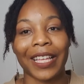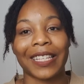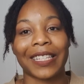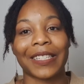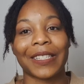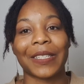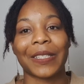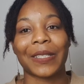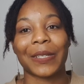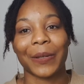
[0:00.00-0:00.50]

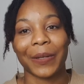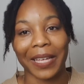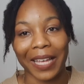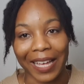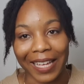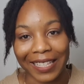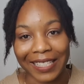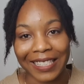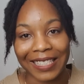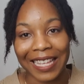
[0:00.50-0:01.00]
So
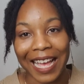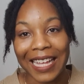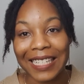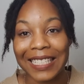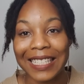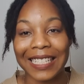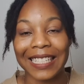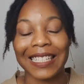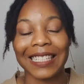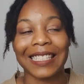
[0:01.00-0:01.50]
yes, that
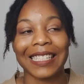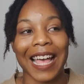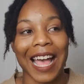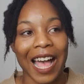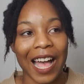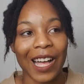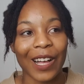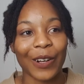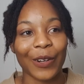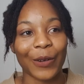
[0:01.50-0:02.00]
is
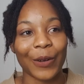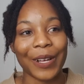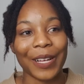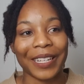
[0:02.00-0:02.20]
how